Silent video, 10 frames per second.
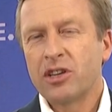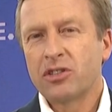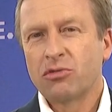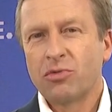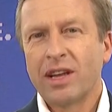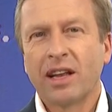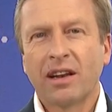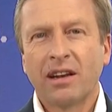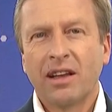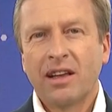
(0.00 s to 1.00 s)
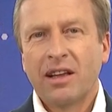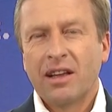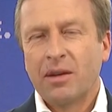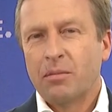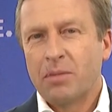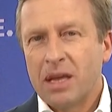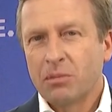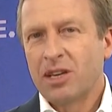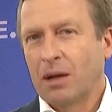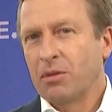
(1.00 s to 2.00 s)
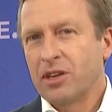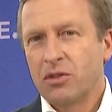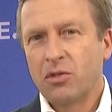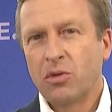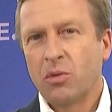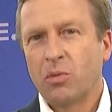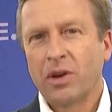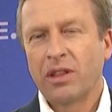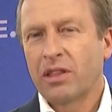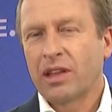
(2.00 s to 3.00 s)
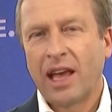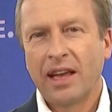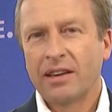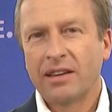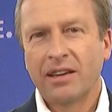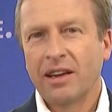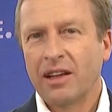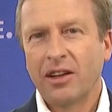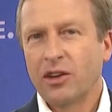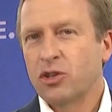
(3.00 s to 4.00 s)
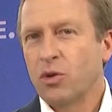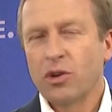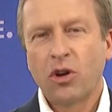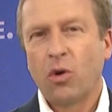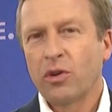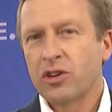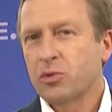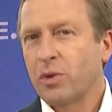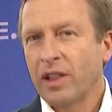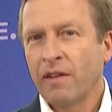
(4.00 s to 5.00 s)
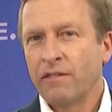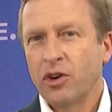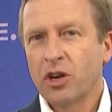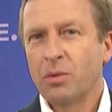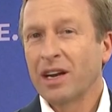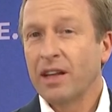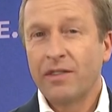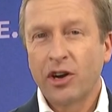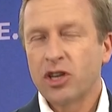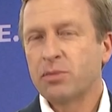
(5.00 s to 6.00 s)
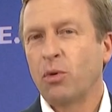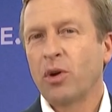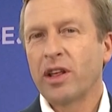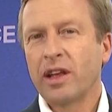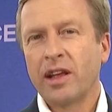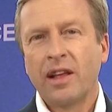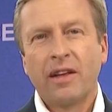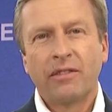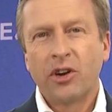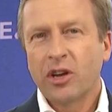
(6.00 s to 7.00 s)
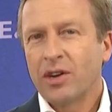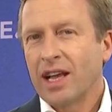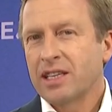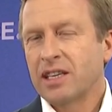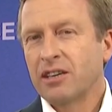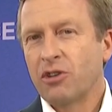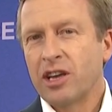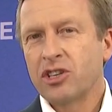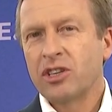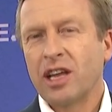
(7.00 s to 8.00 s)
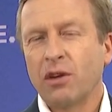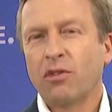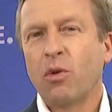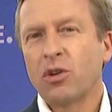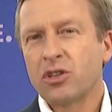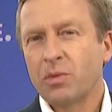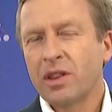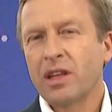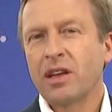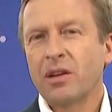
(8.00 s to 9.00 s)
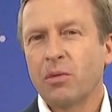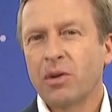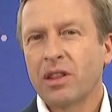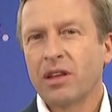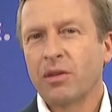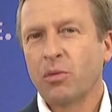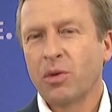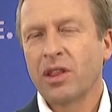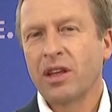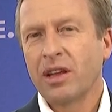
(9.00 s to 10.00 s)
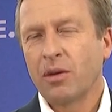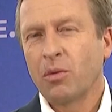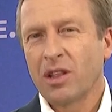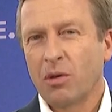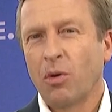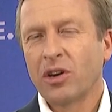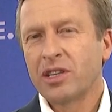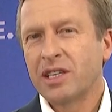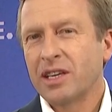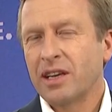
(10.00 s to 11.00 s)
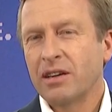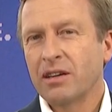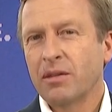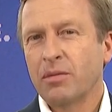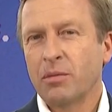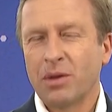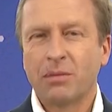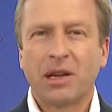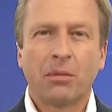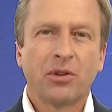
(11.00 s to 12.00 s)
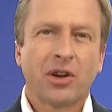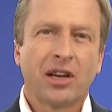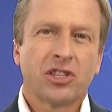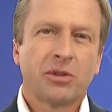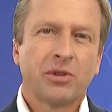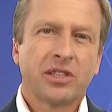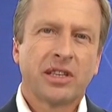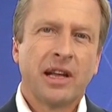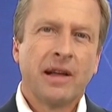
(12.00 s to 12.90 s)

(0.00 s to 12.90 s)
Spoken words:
is a real BMW with can turn corners very quickly, very sporty, very good acceleration, and of course with the quality BMW customers